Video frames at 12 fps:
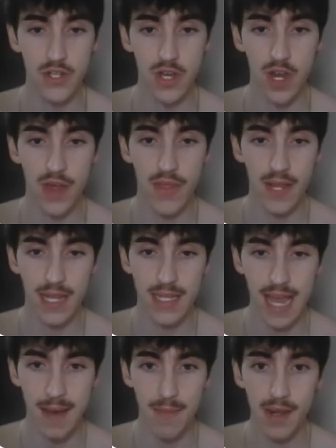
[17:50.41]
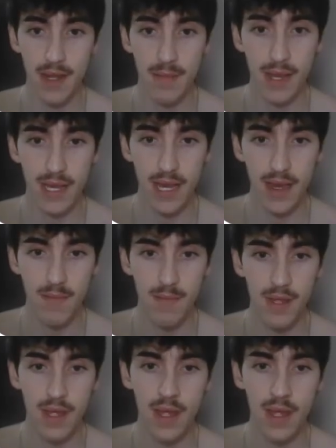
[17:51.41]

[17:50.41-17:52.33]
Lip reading: Just nothing is happening in my game.